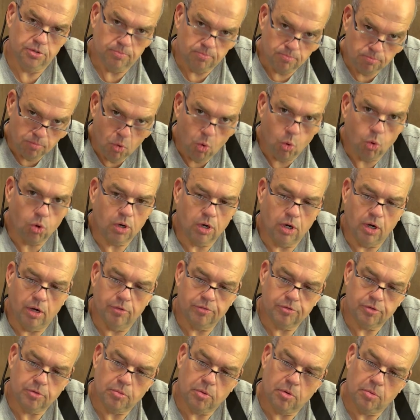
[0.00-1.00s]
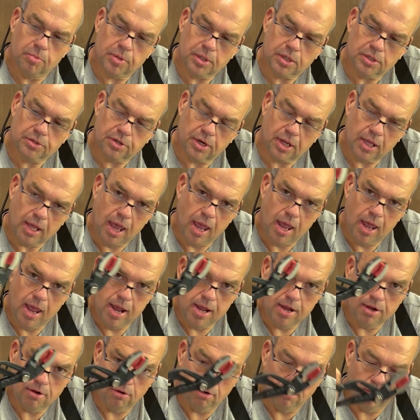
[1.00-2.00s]
more comfortable because of the
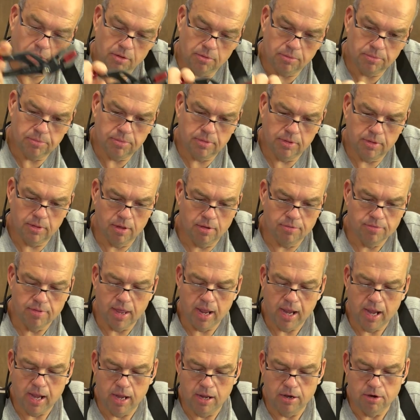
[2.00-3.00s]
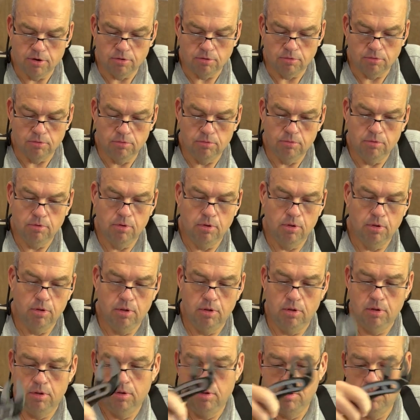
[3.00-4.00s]
angle of the handle.
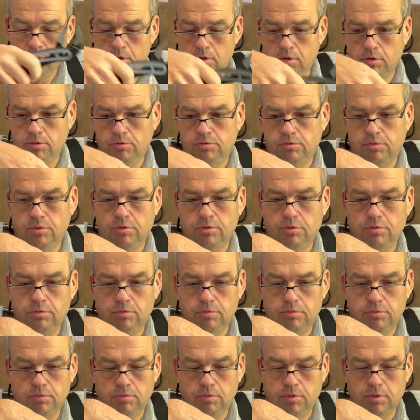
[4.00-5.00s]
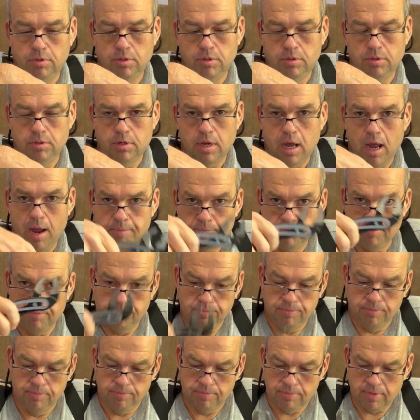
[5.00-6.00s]
So I
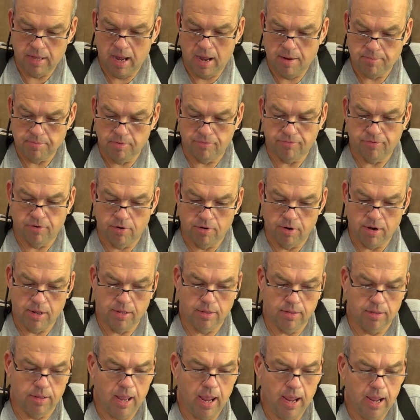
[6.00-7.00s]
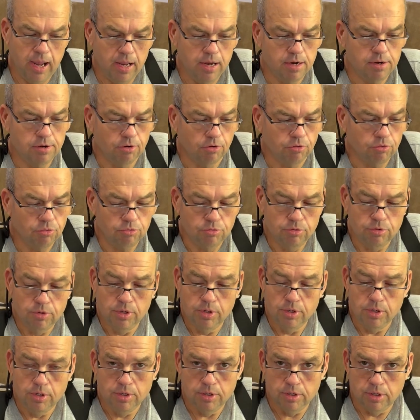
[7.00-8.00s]
prefer the handle
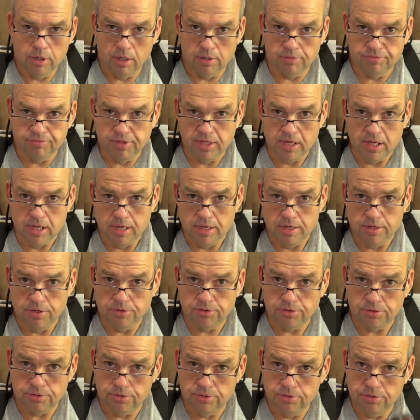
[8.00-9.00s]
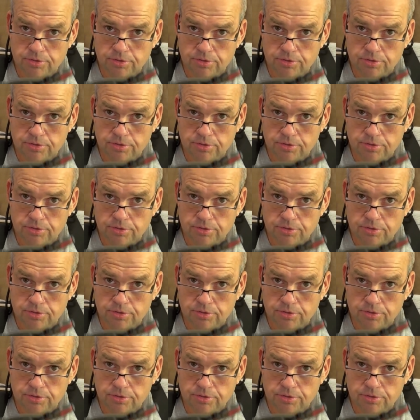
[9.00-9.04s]
of these,